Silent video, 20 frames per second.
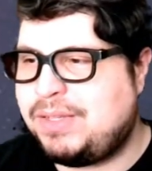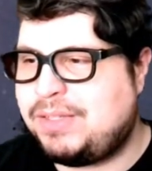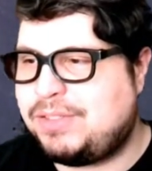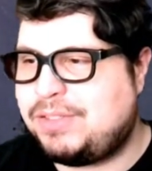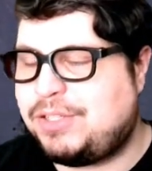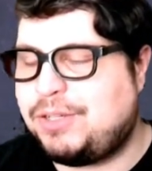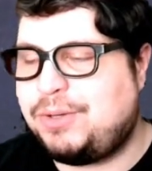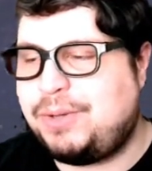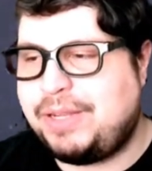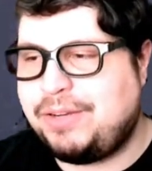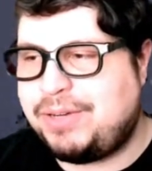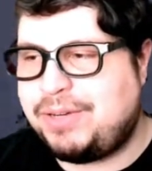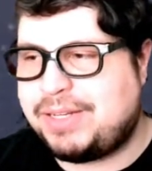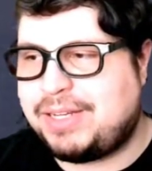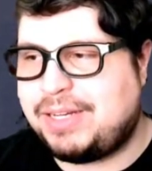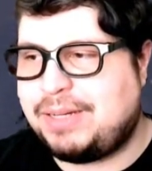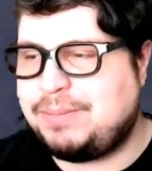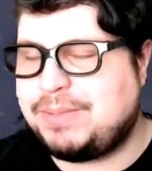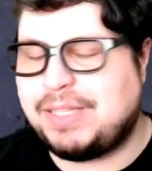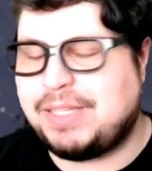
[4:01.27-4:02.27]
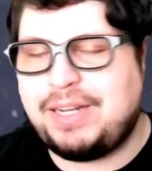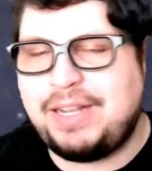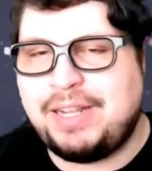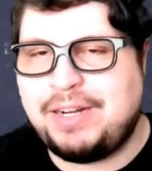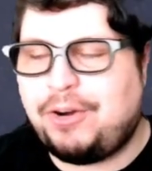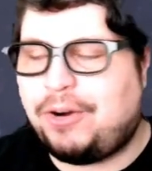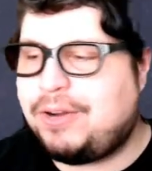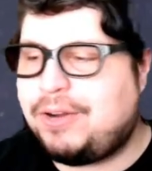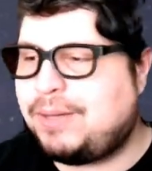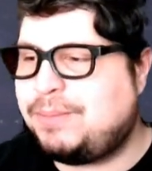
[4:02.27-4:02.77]
So here it comes. It
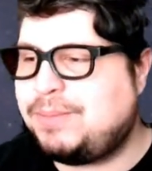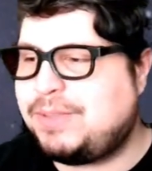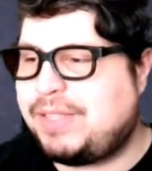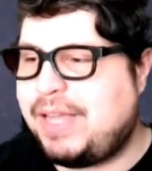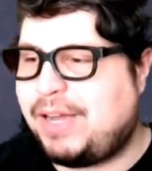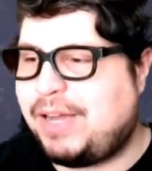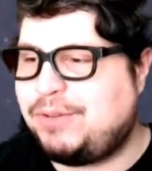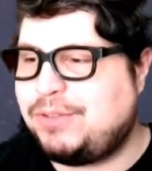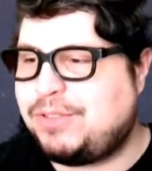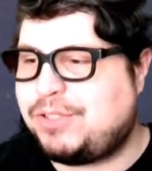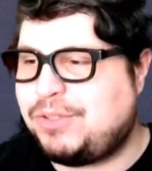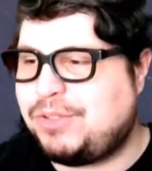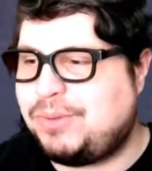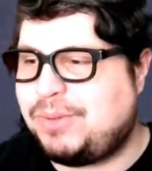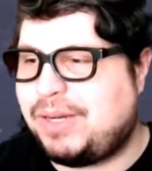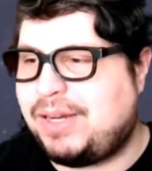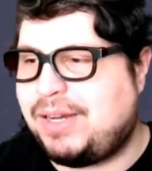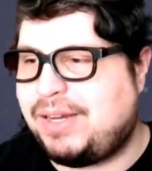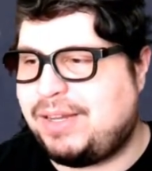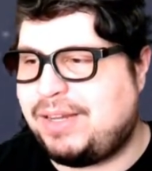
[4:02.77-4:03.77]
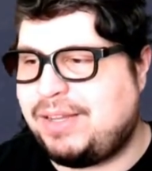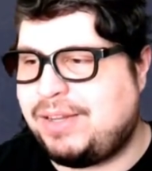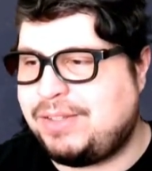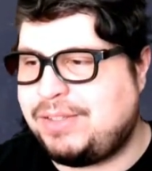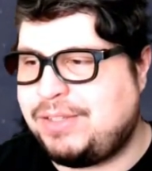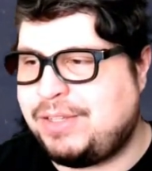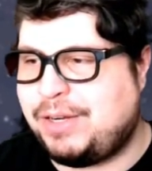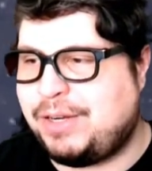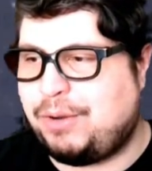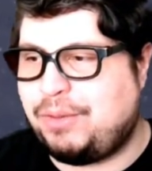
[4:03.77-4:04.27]
all comes down to,
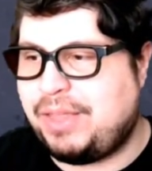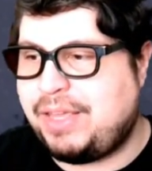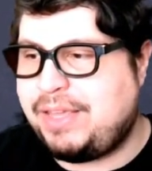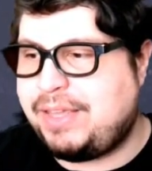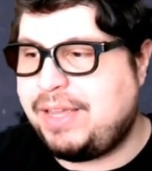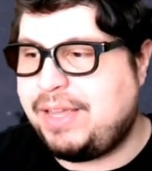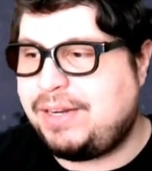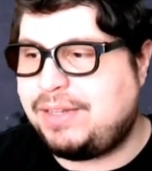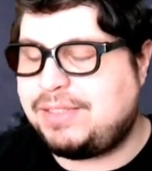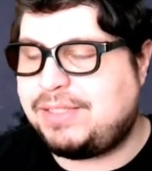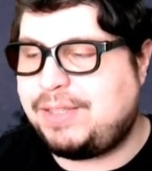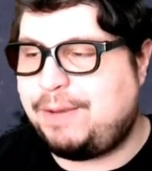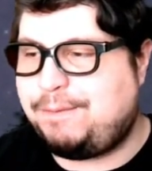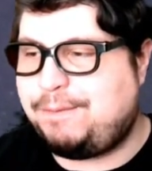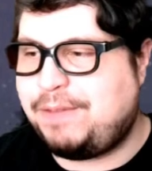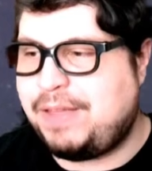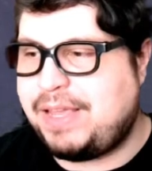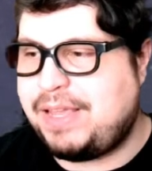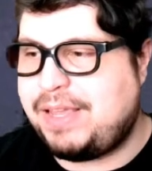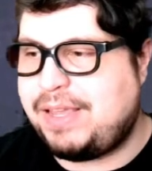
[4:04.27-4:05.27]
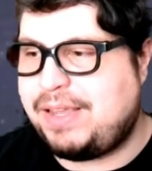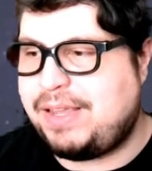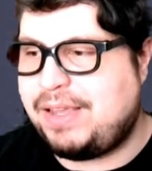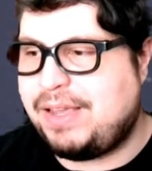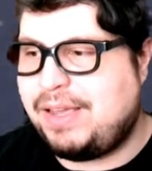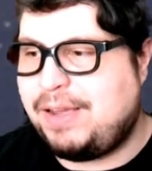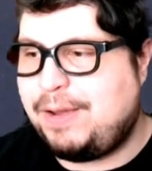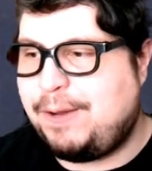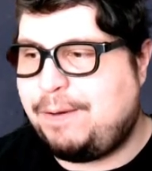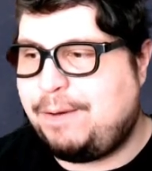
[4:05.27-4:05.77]
they get us if they
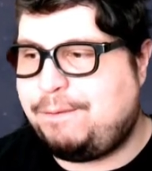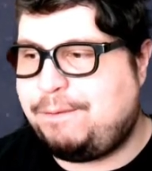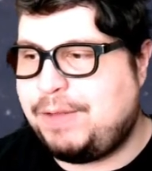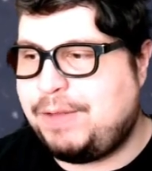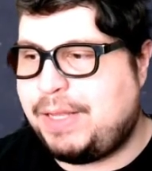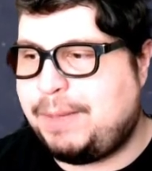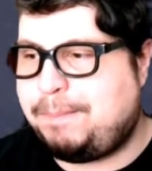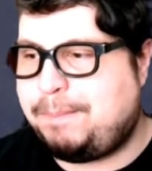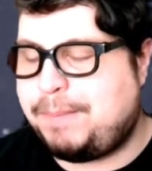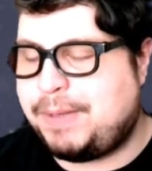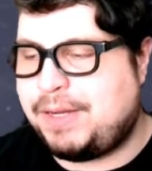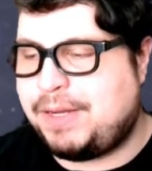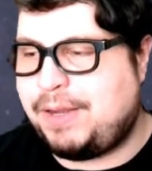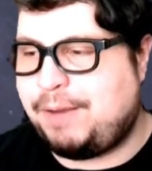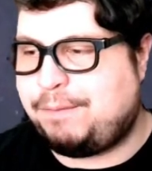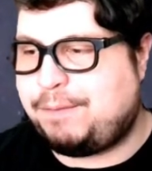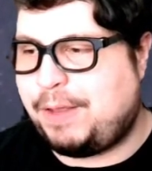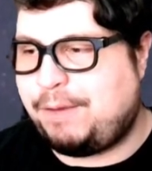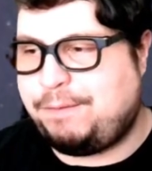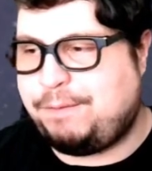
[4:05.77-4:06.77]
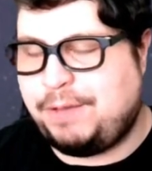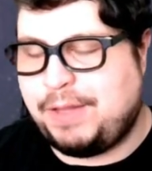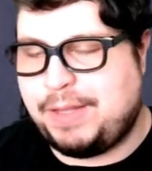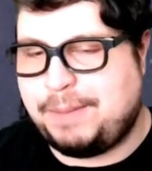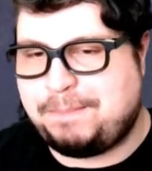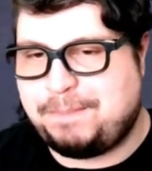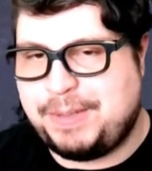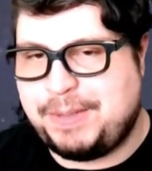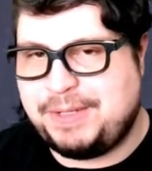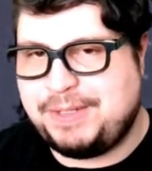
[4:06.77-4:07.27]
flip
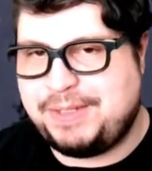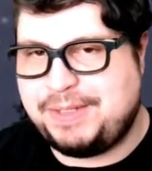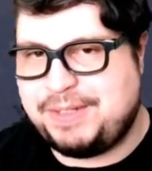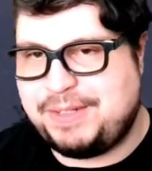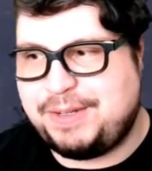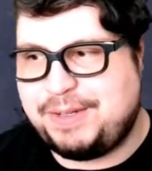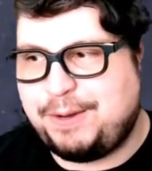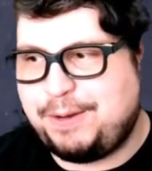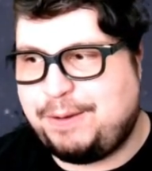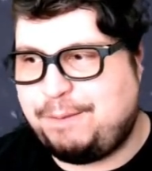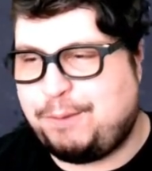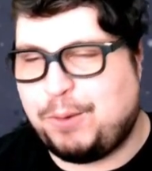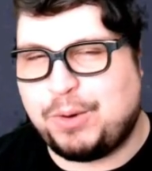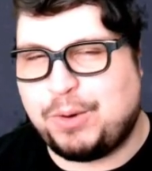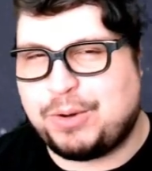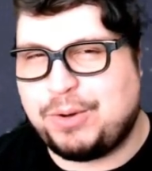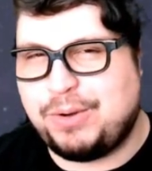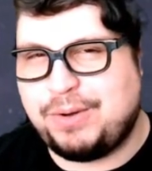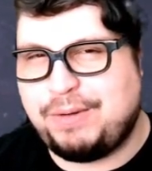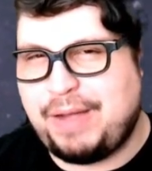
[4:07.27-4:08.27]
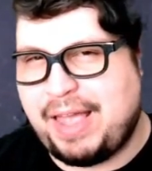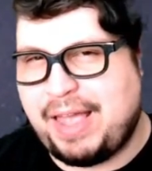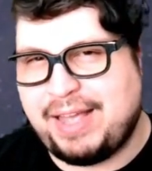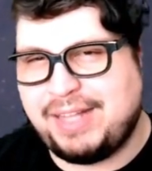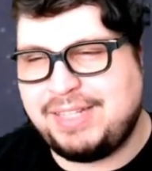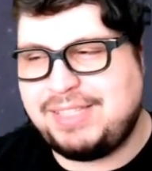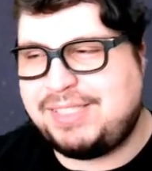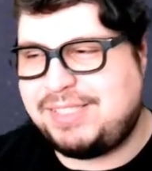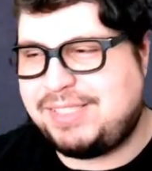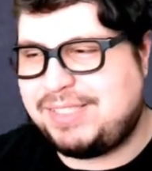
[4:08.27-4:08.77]
4
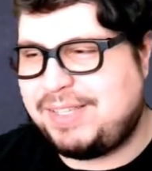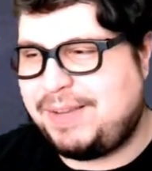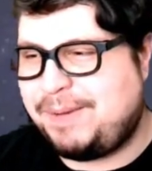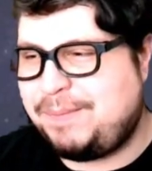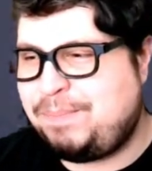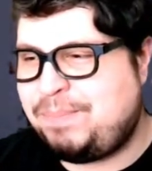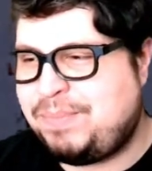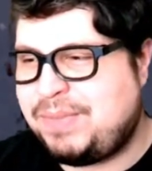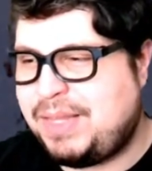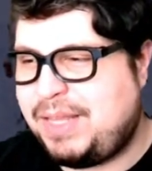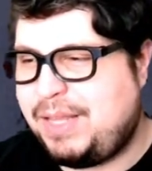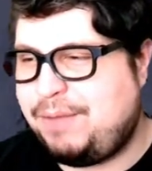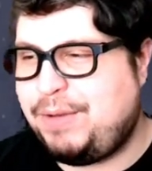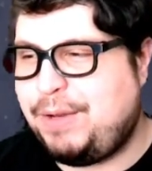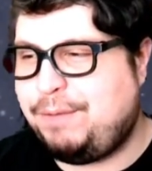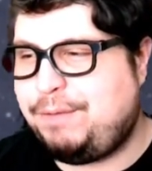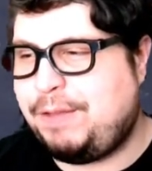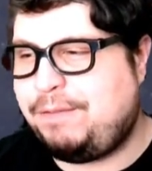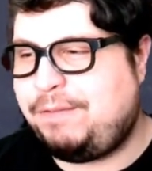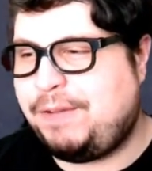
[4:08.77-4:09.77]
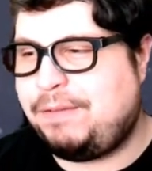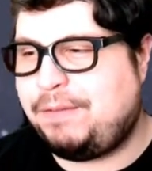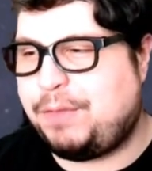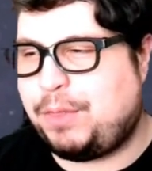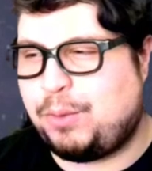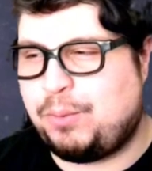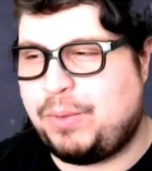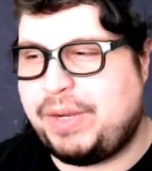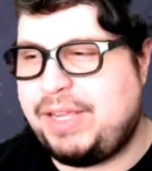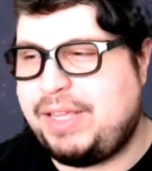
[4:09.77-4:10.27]
heads. Even if they flip
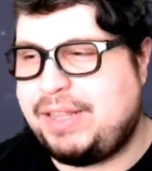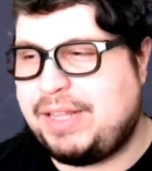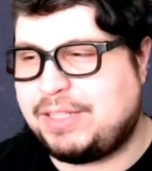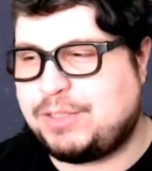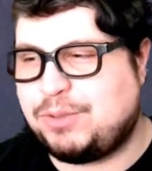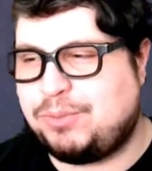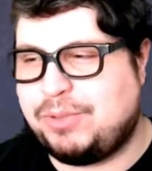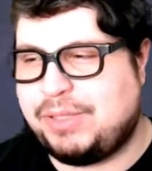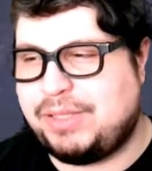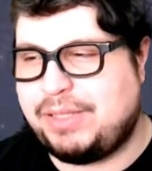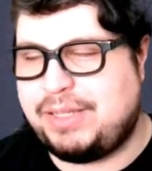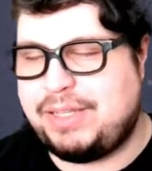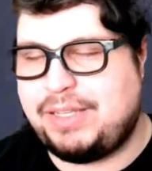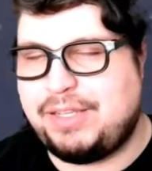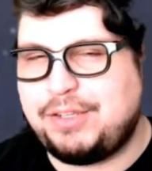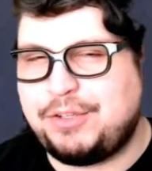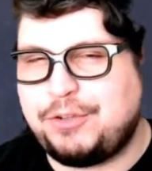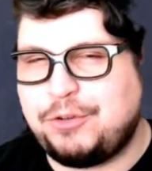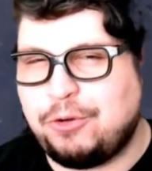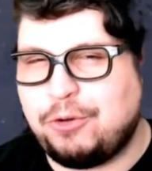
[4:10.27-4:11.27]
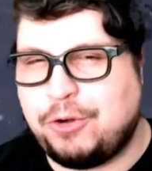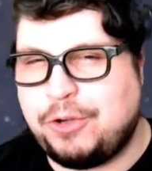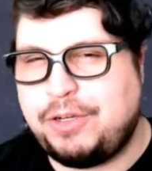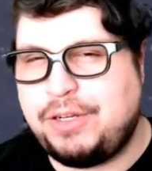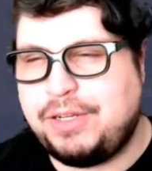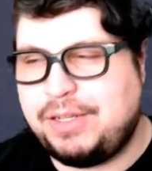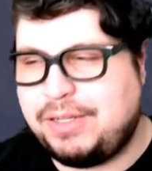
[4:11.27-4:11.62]
3, that's really good.